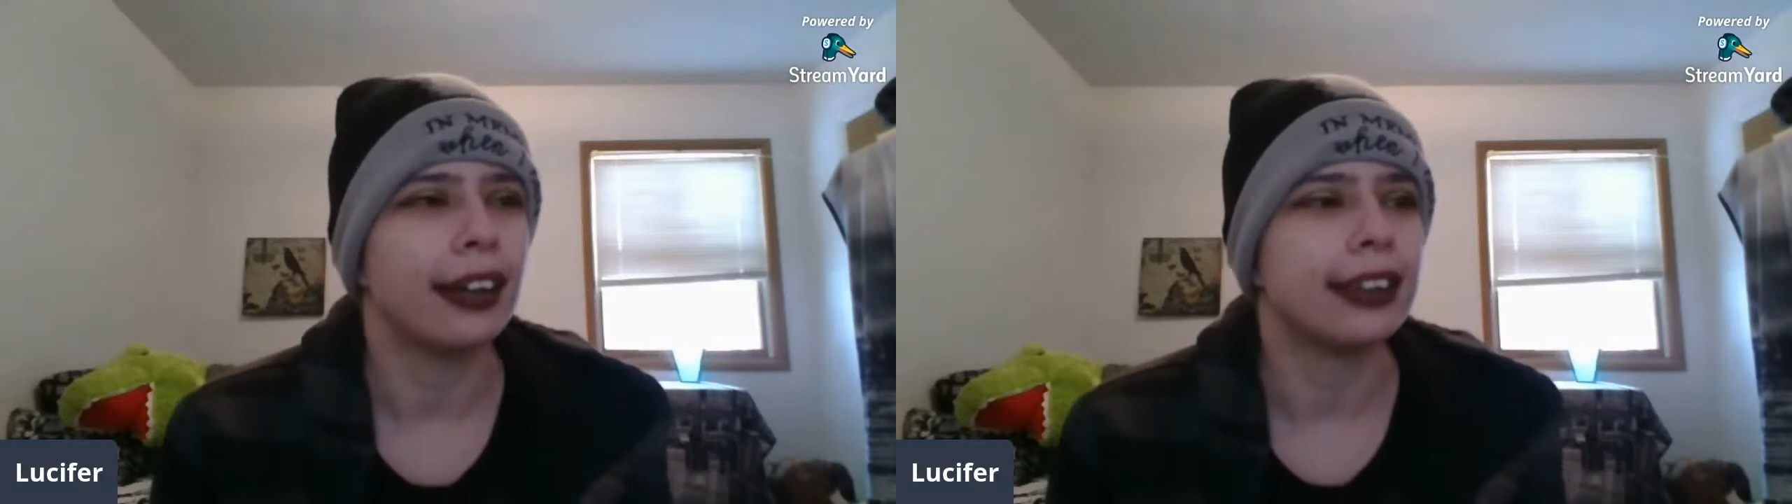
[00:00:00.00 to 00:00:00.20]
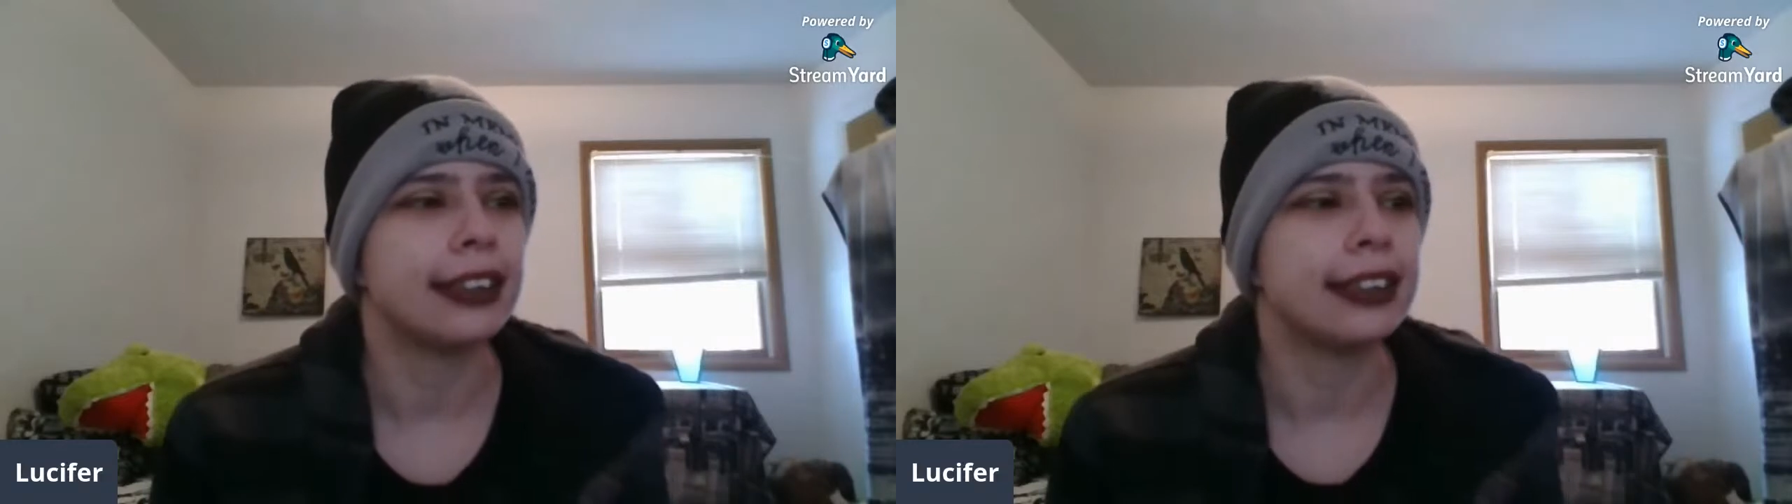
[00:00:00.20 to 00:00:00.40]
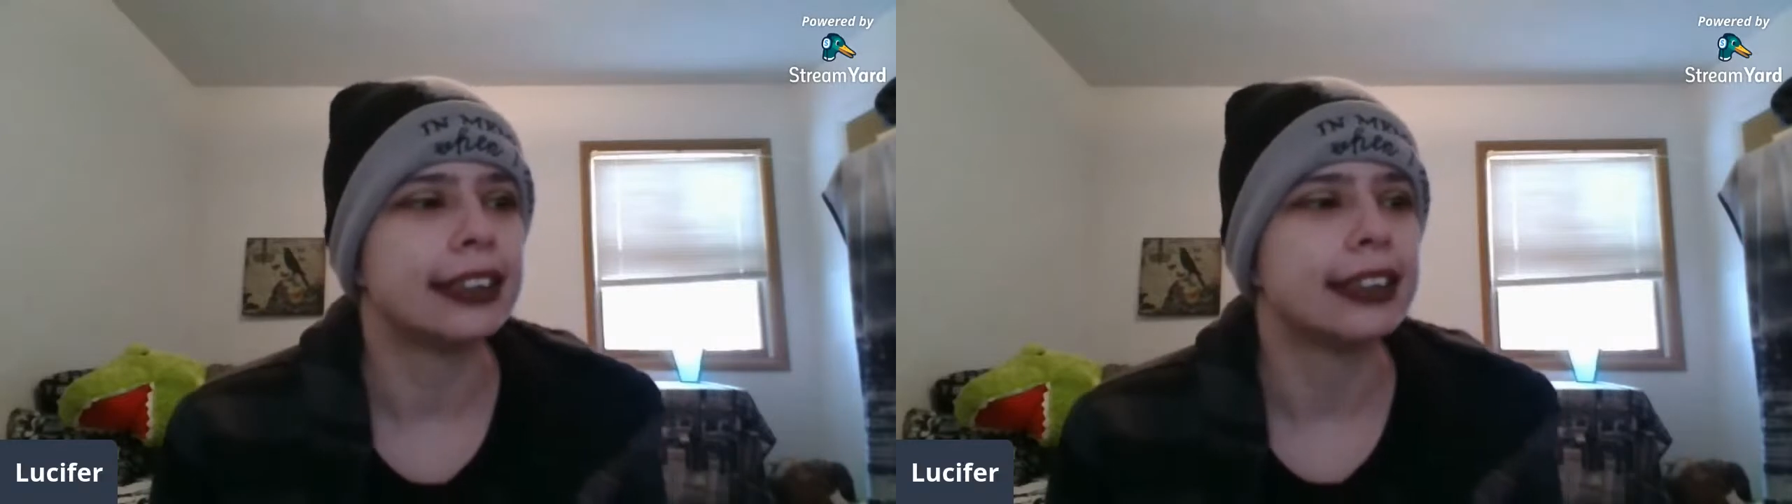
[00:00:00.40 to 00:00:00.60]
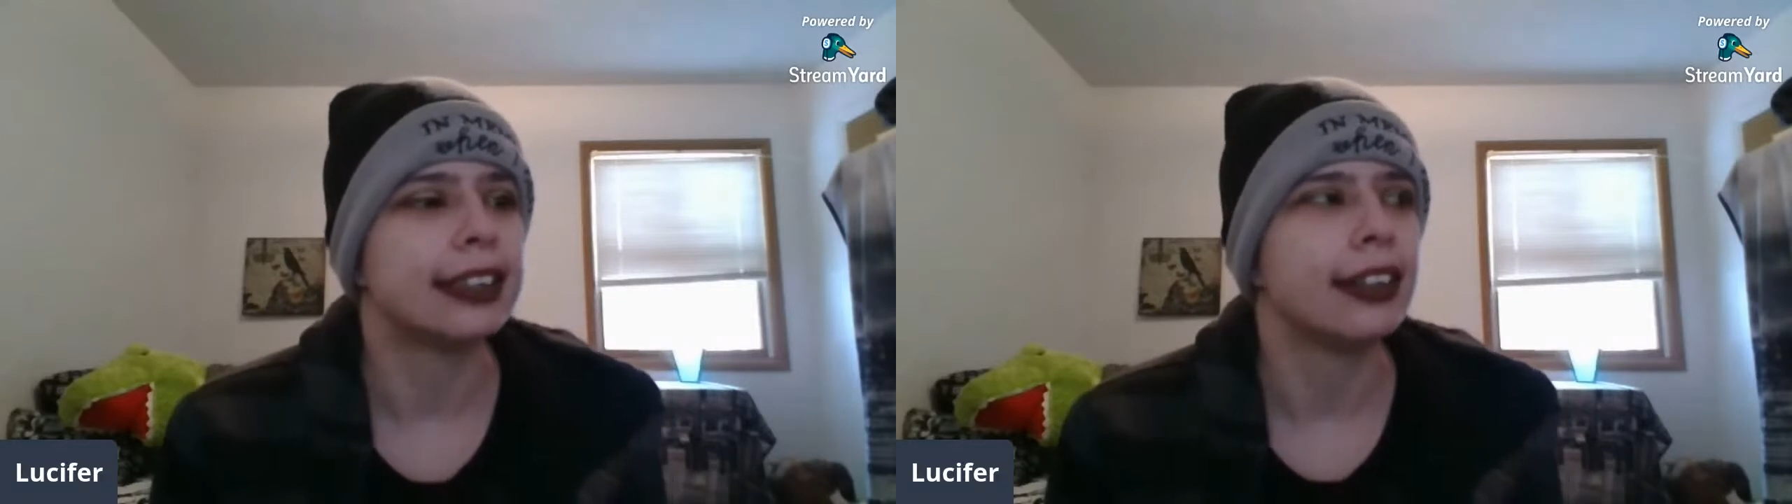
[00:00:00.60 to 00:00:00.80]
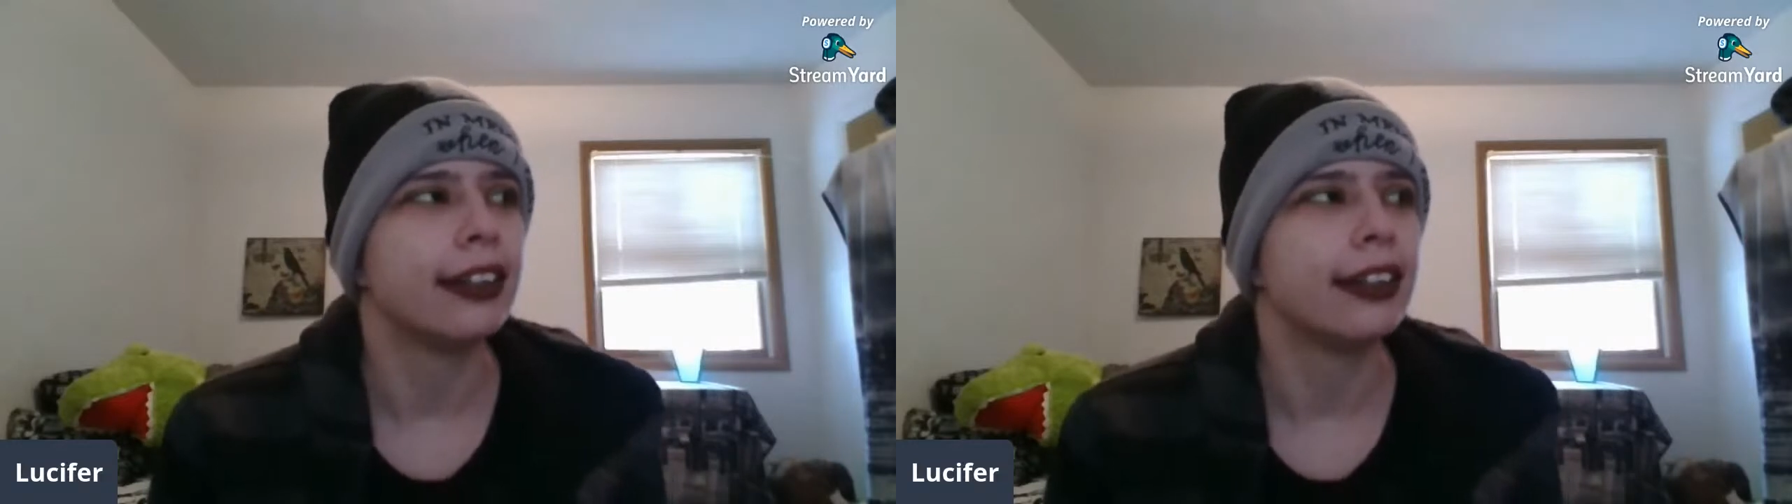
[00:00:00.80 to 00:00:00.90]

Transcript: and